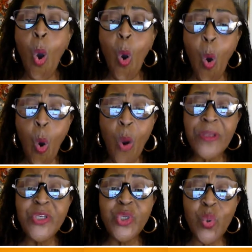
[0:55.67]

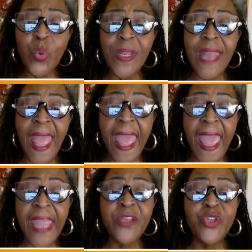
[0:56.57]
or doing
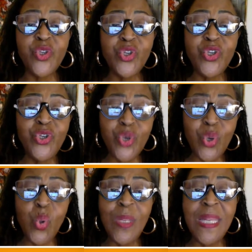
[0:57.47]
a
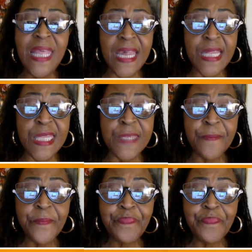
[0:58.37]
to-do list.